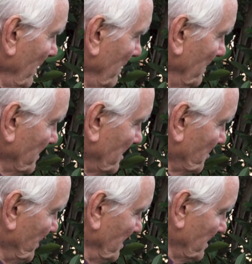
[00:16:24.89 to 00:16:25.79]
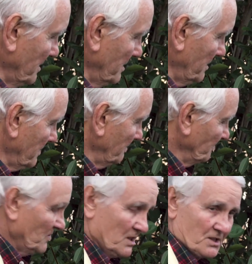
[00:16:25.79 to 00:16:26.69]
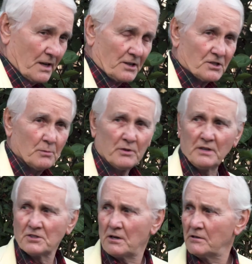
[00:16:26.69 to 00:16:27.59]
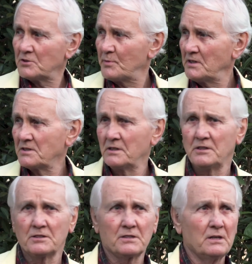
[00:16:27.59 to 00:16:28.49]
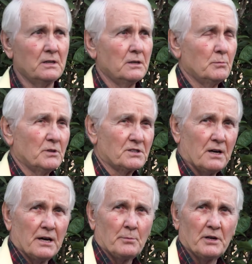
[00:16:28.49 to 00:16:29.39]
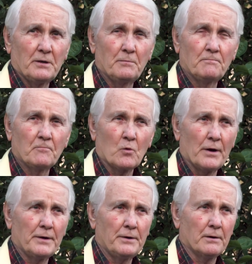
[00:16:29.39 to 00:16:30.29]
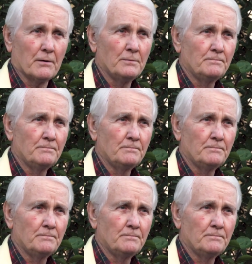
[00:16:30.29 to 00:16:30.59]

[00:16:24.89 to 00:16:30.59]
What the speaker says: It's a species. It's like some of these other species beside me right here.